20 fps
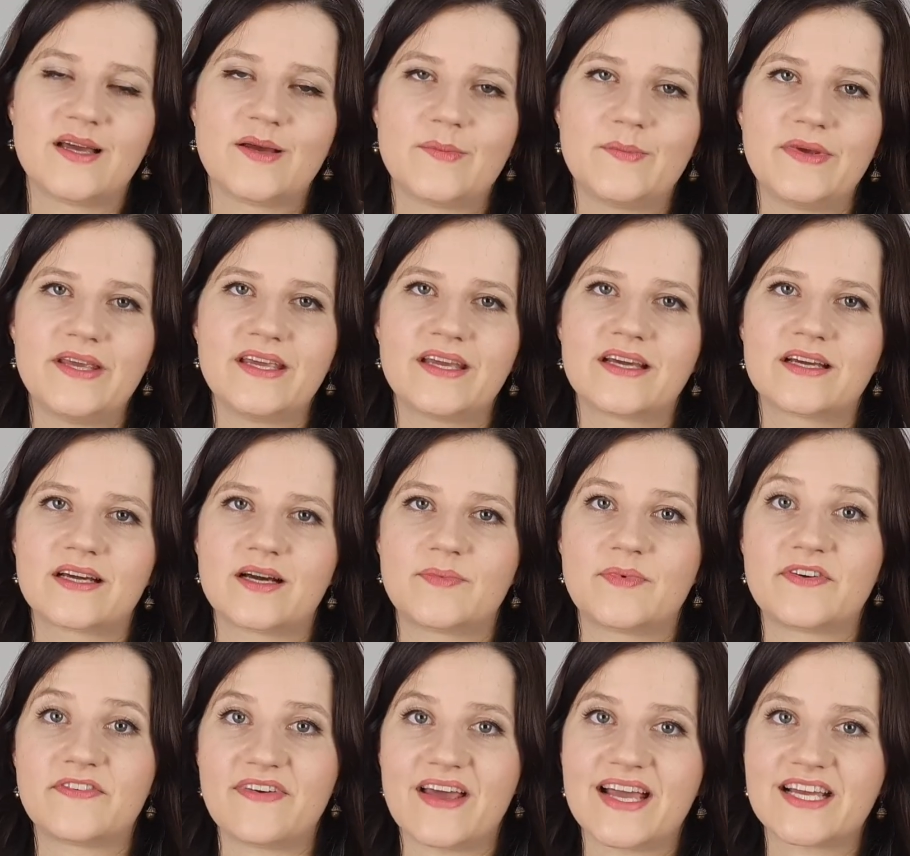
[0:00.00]
Being a
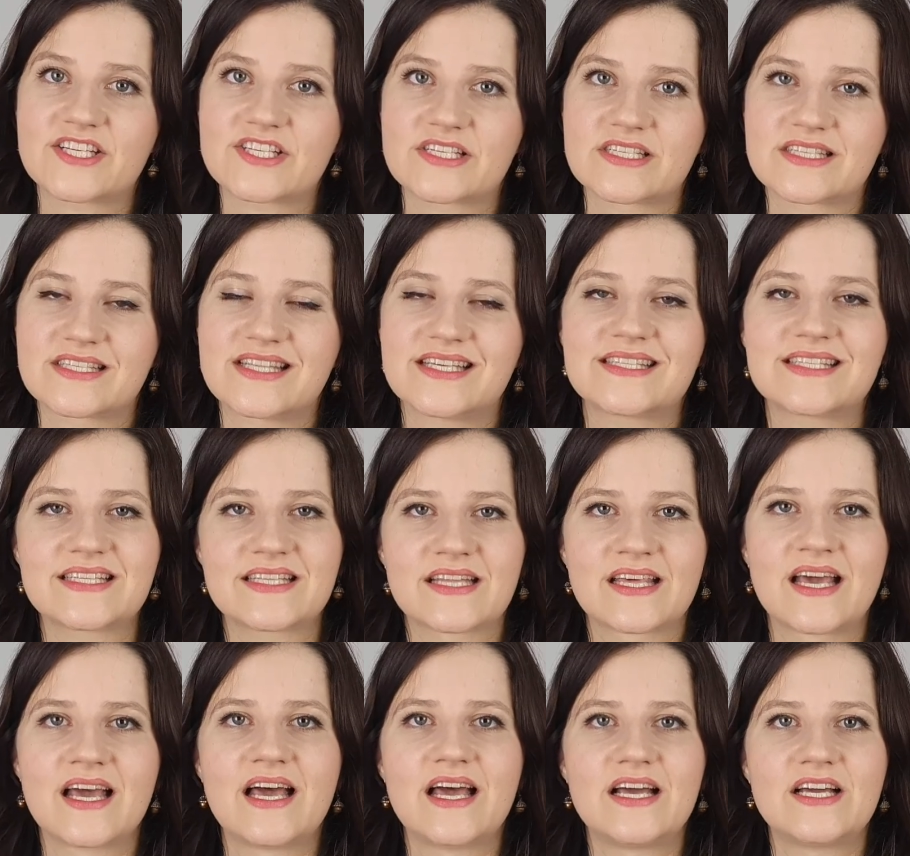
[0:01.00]
perfectionist doesn't
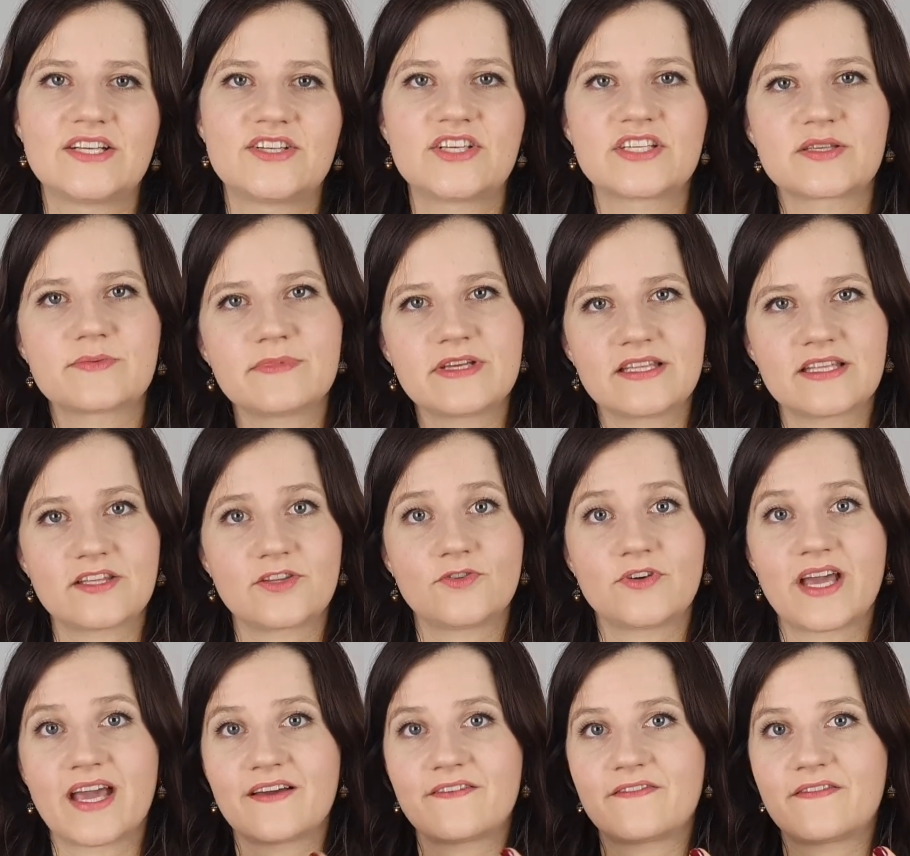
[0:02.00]
just mean that you
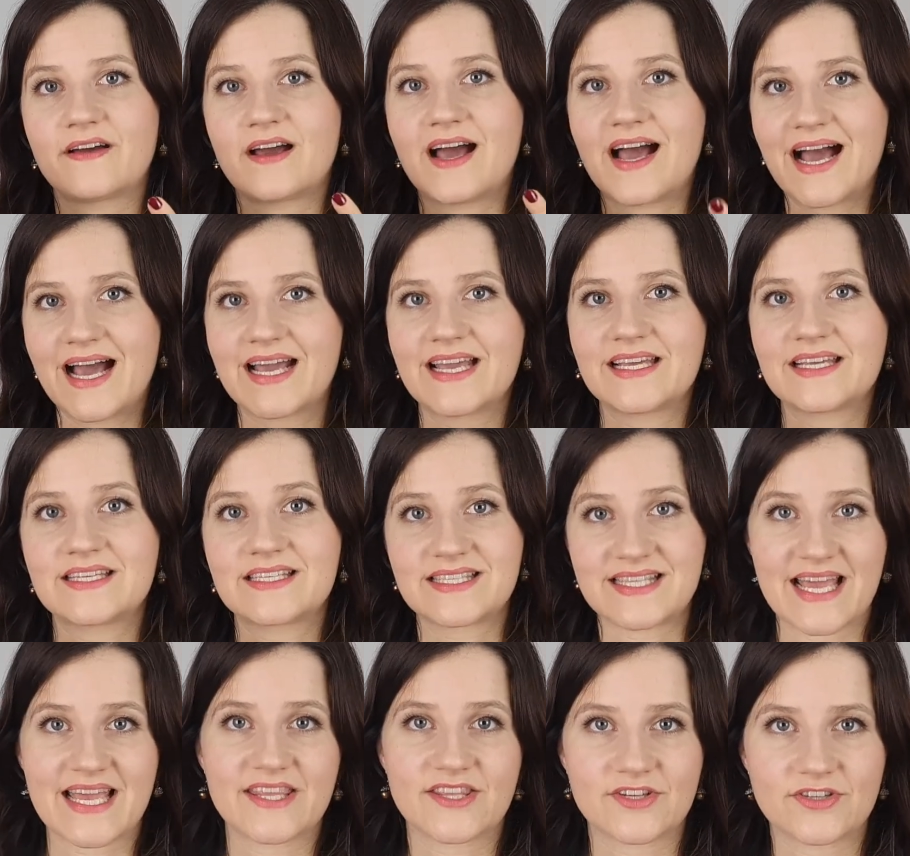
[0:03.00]
have high
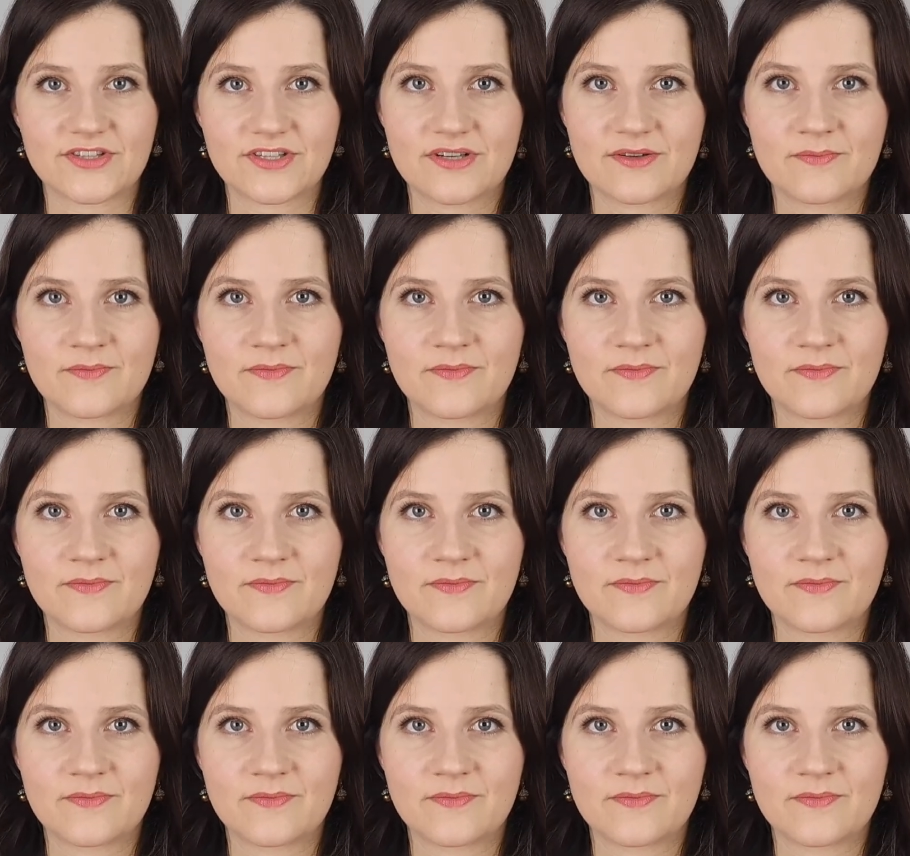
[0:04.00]
standard.